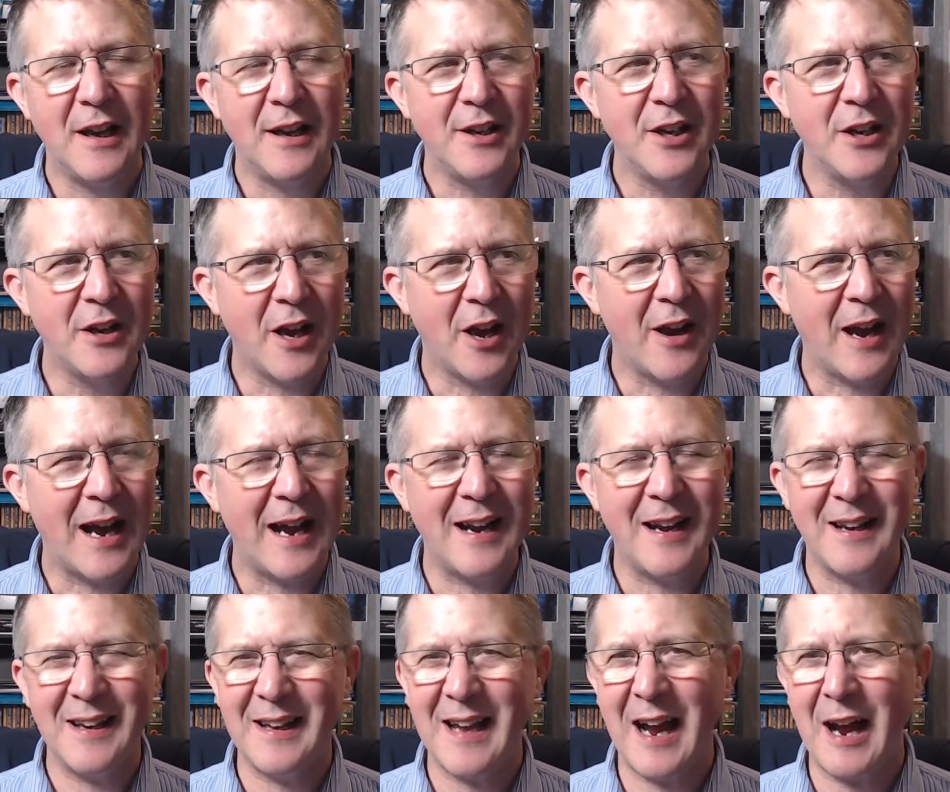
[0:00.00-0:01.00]
you know,
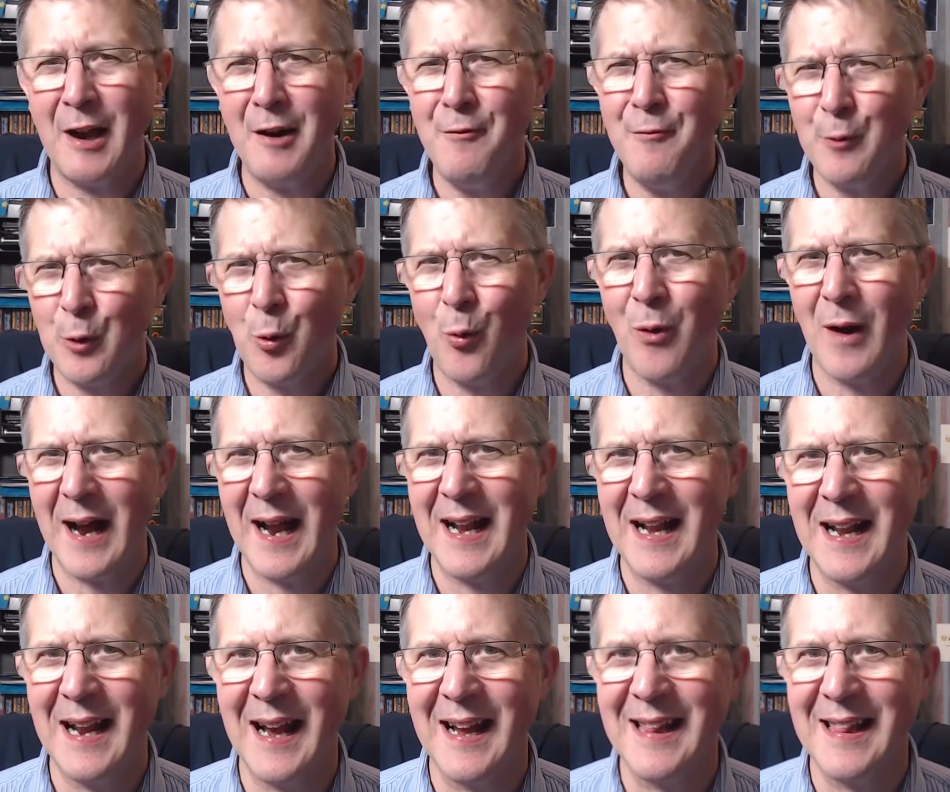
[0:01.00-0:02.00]
and I quite
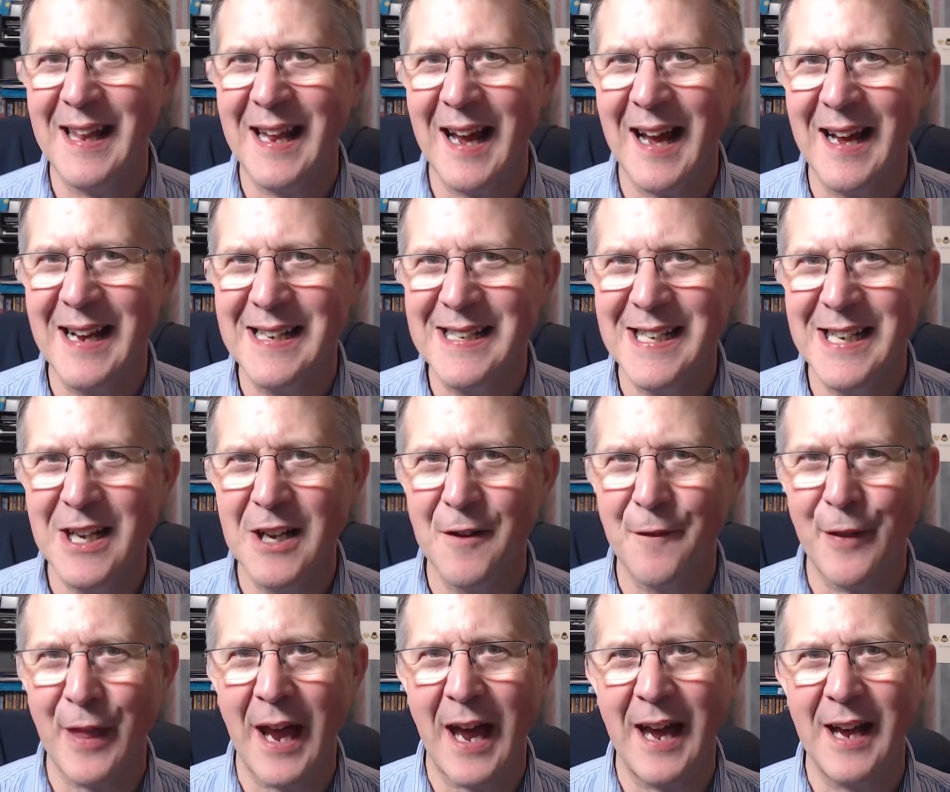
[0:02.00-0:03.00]
like the idea
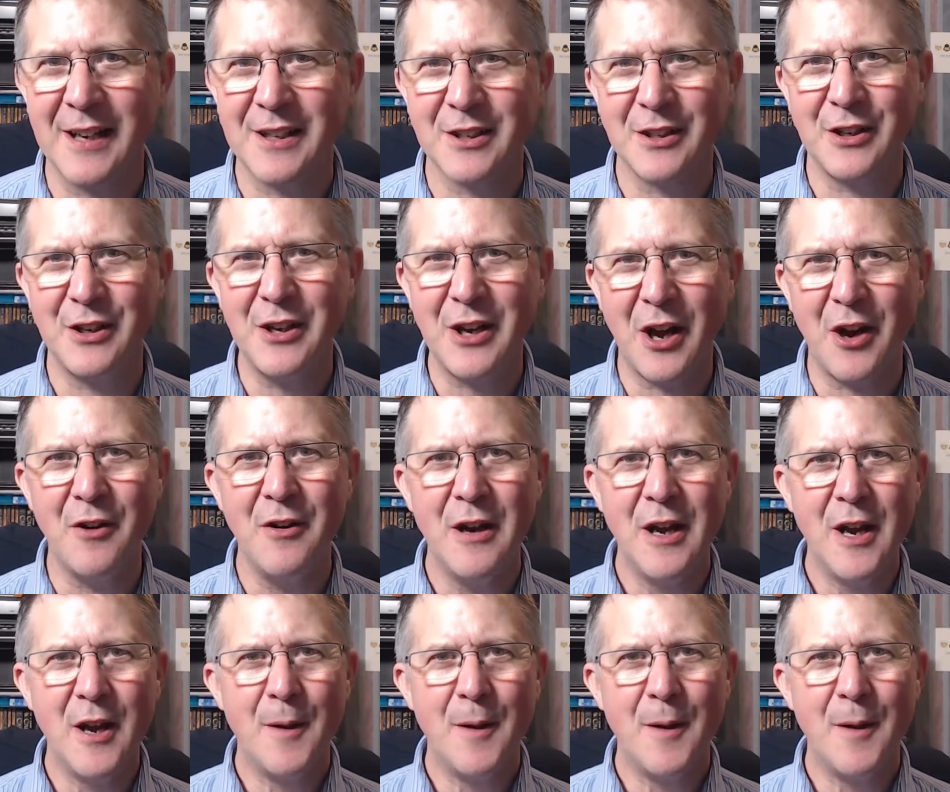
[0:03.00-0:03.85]
of that, you know,